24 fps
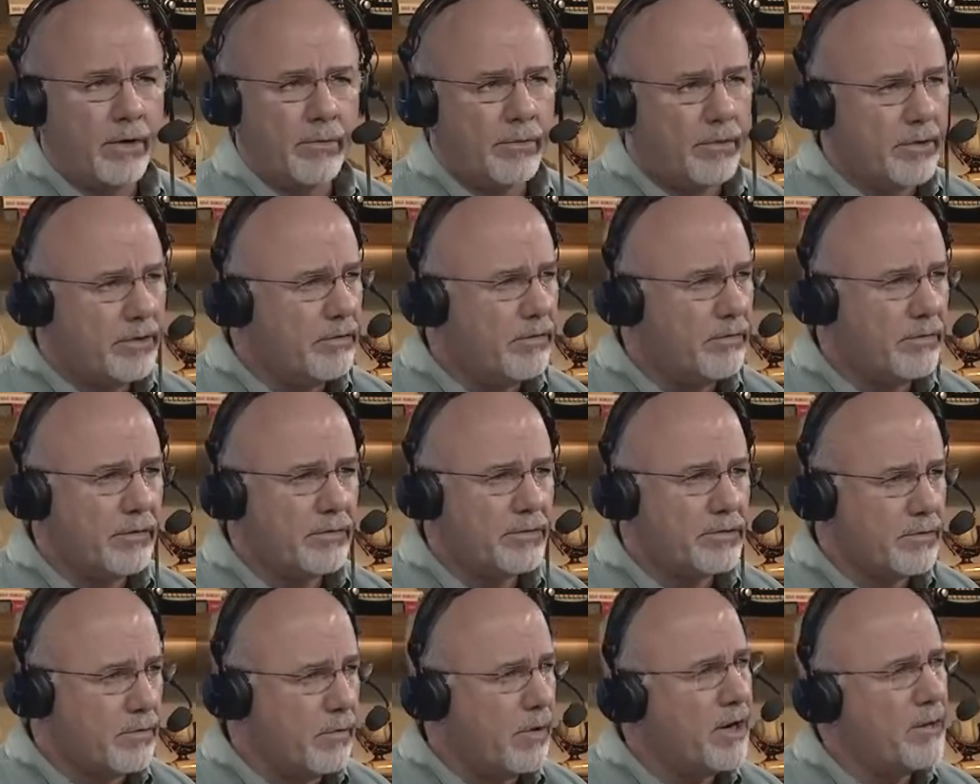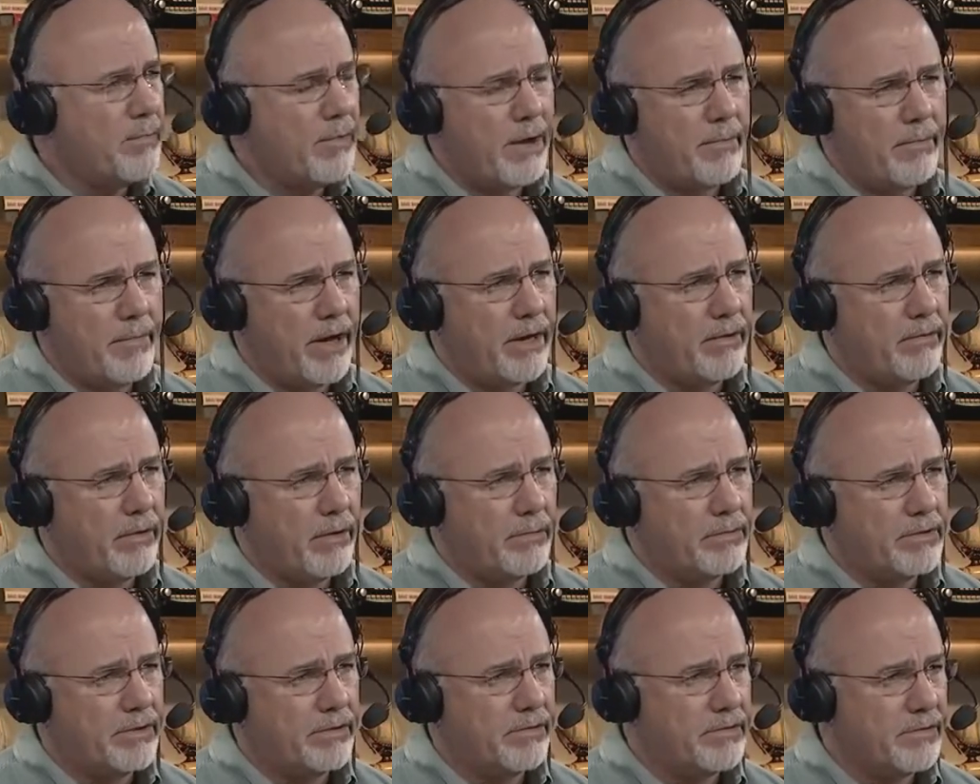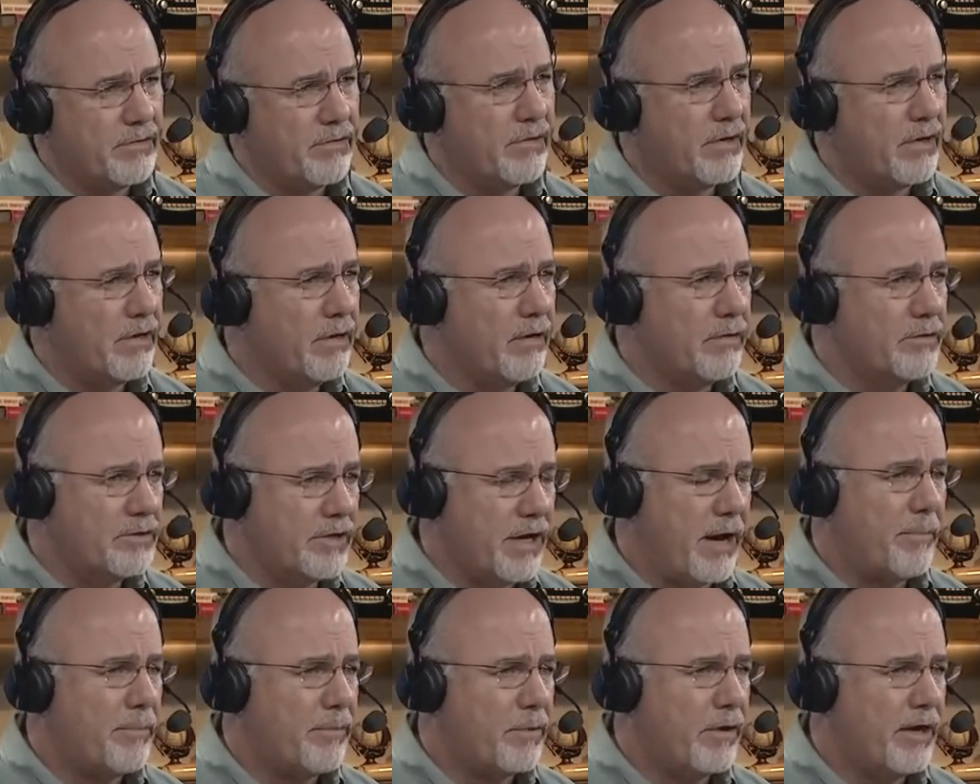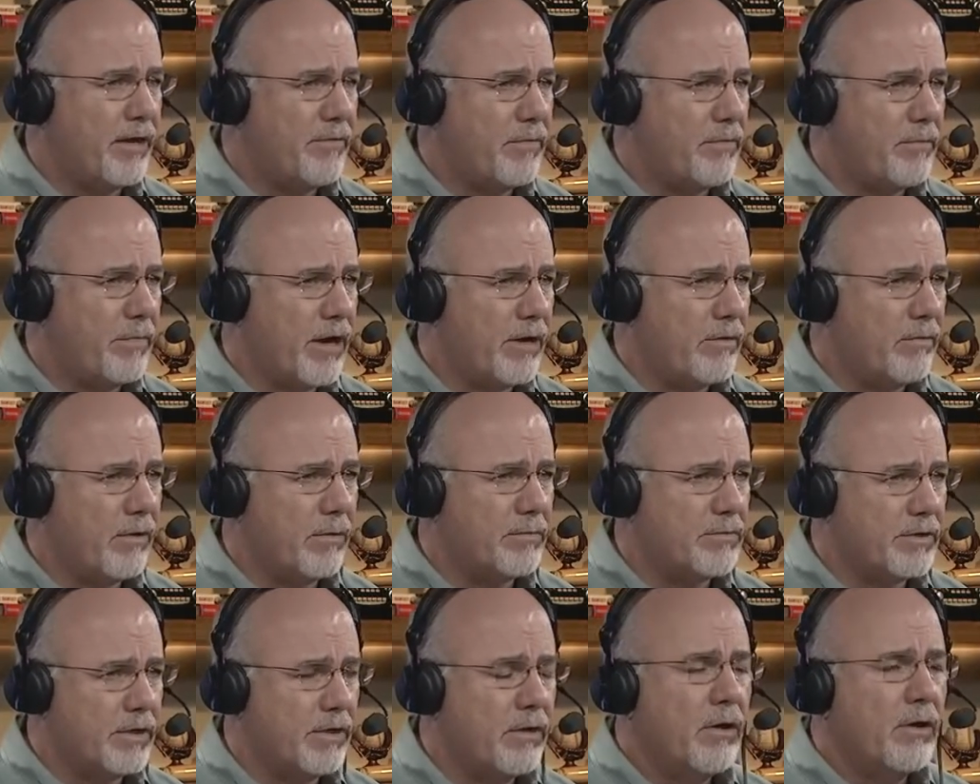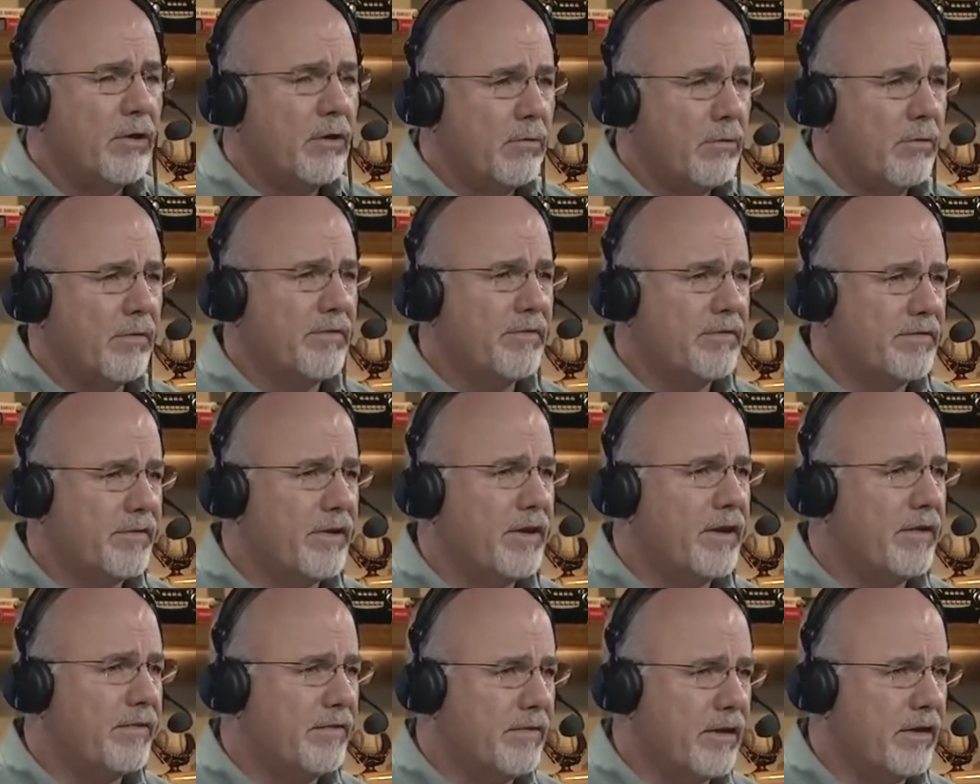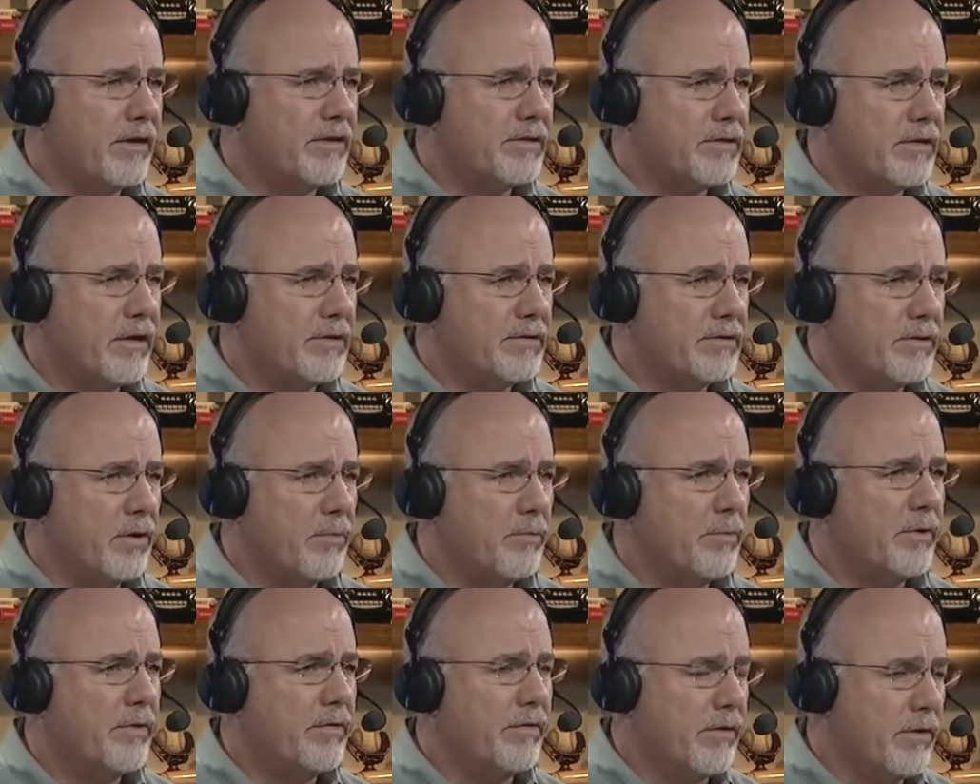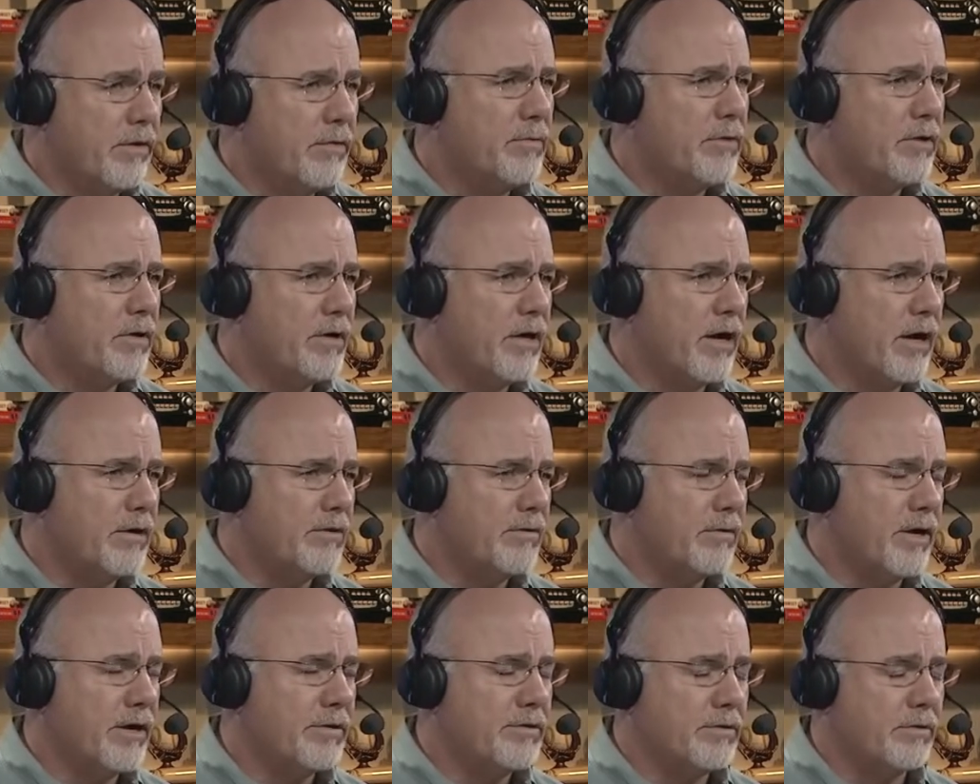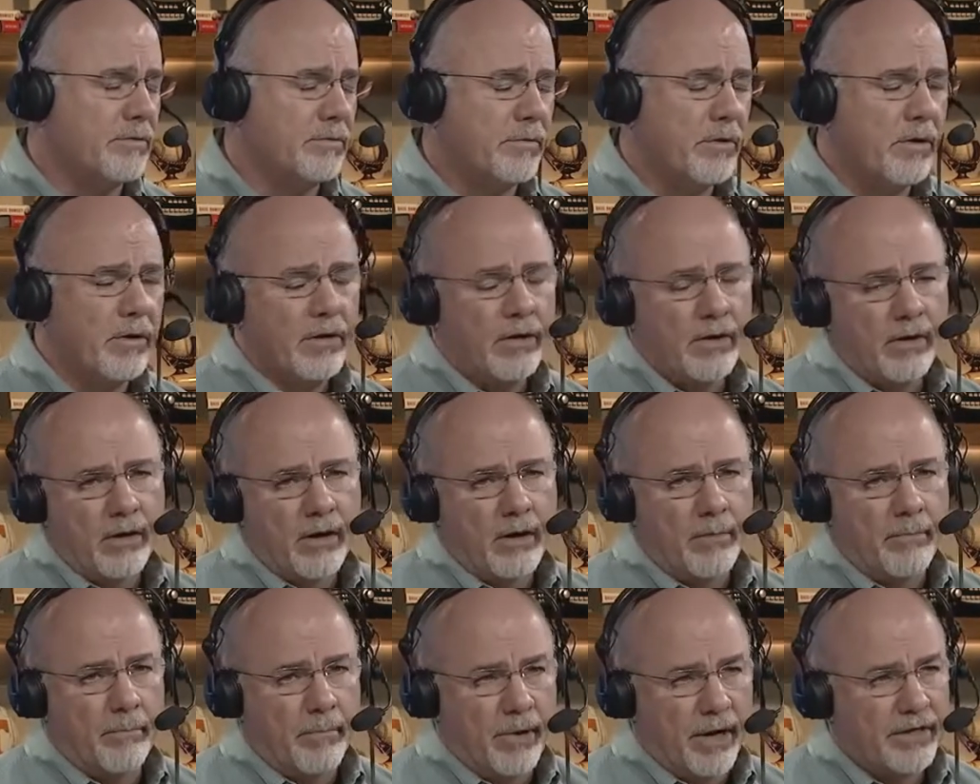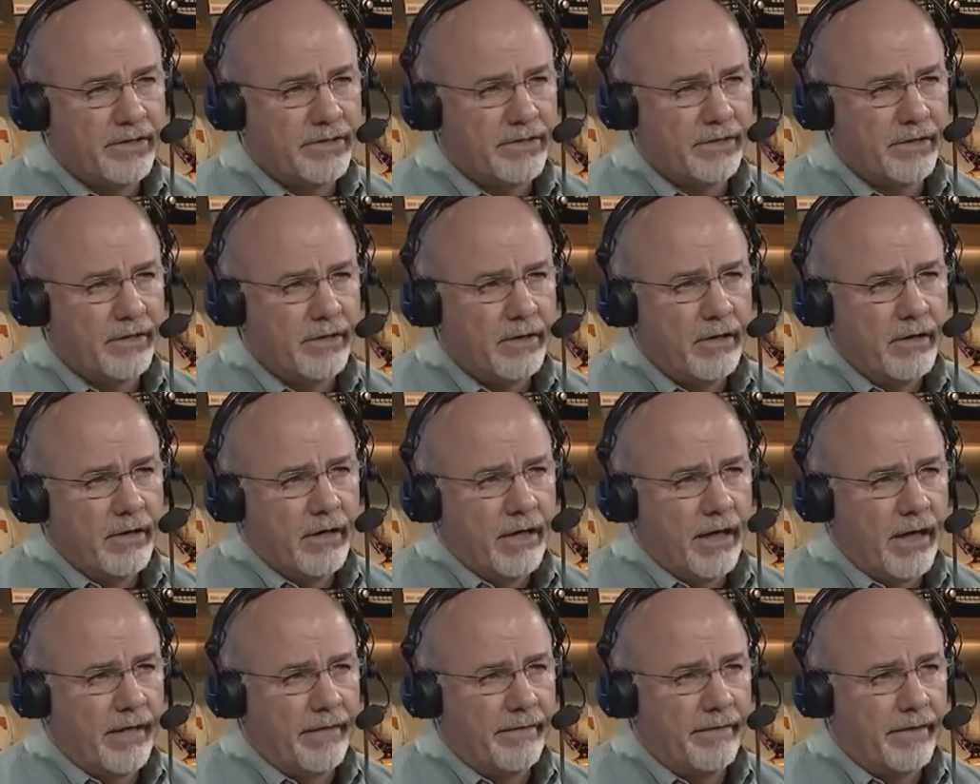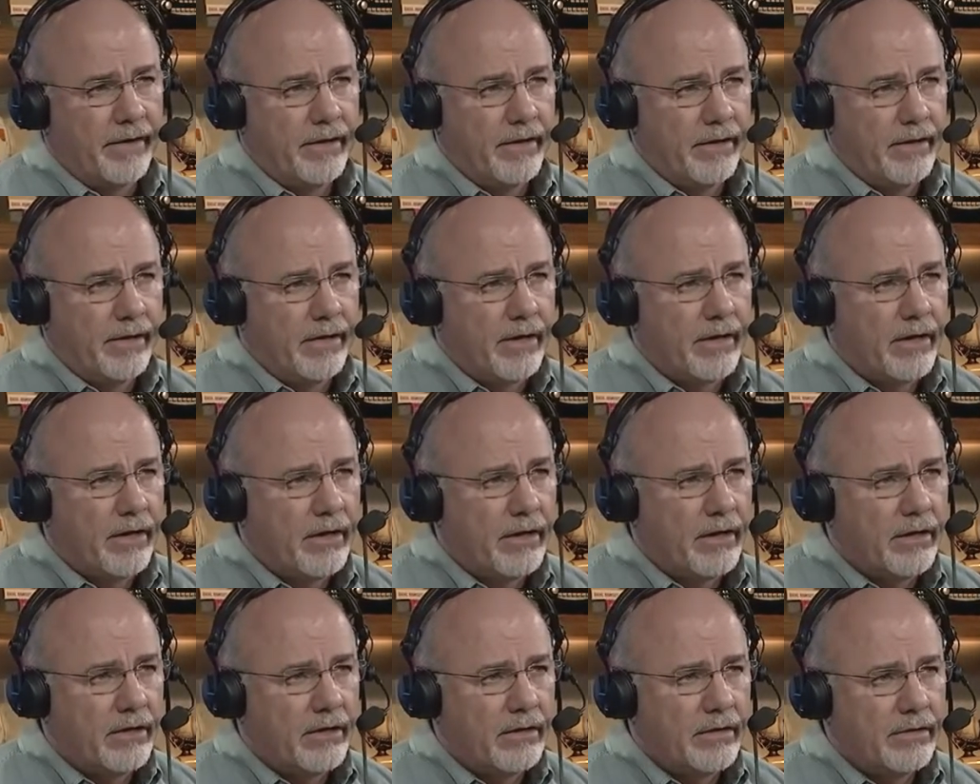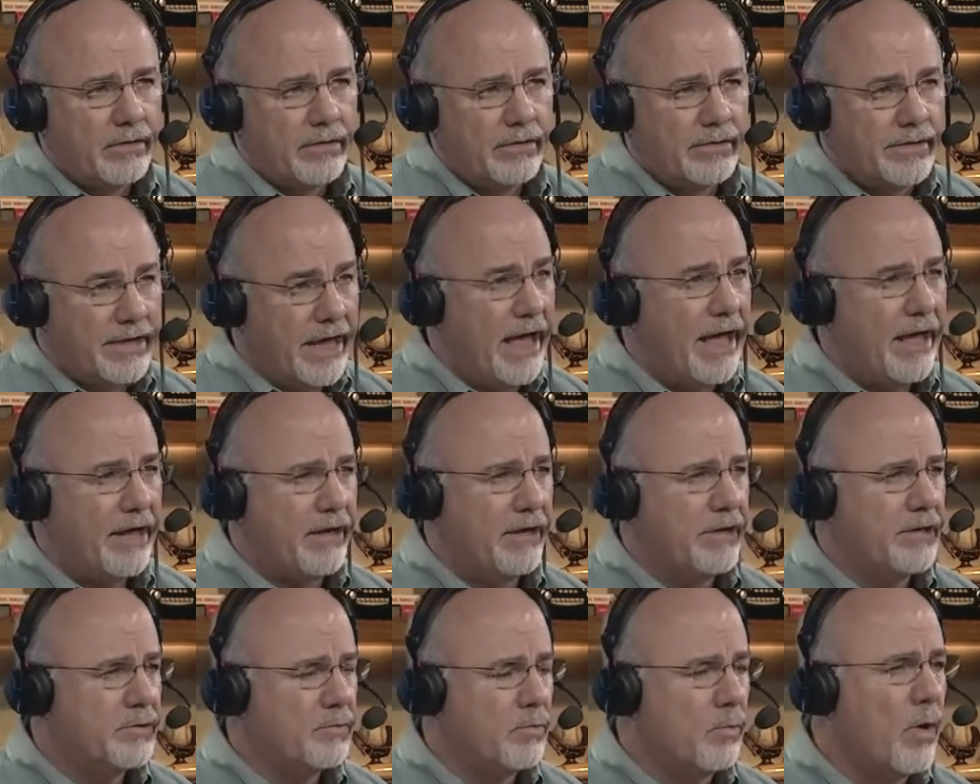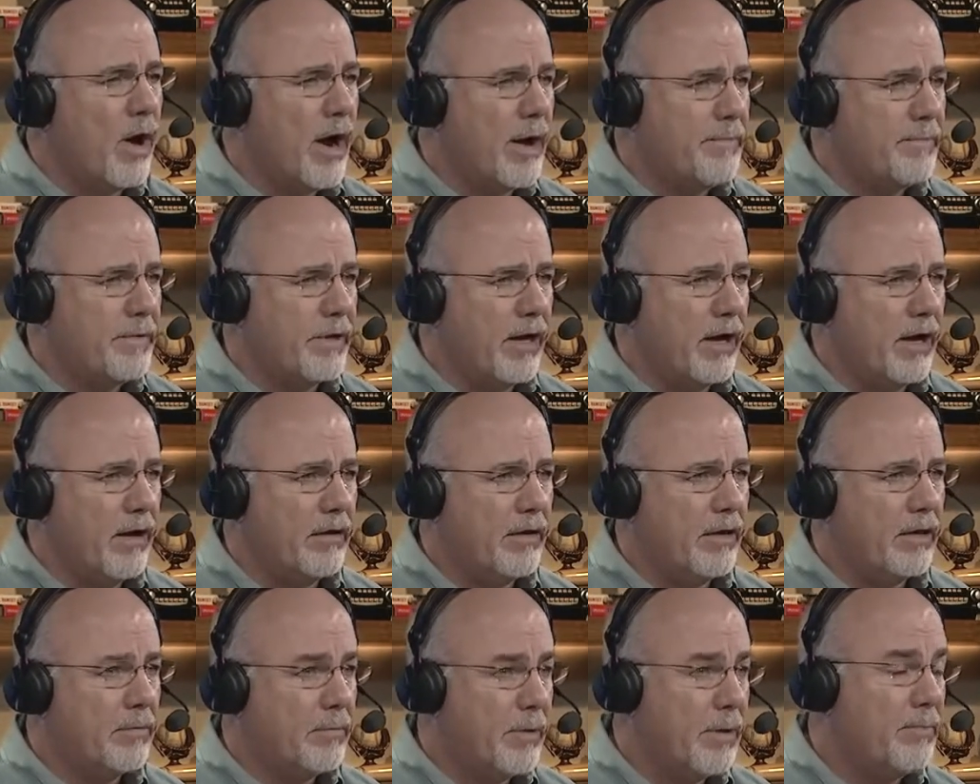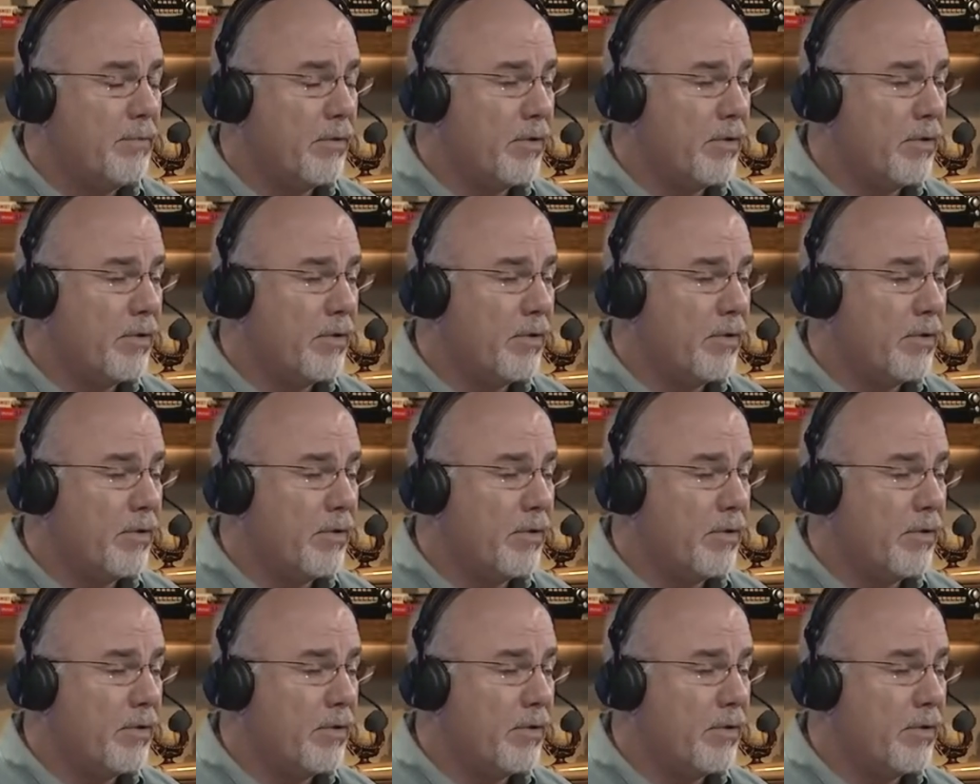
Well, you don't know squat about bankruptcy. There's a thing called Chapter 11 bankruptcy, where the stinking thing stays open, and the union contracts are busted, and the debt is wiped out, and the people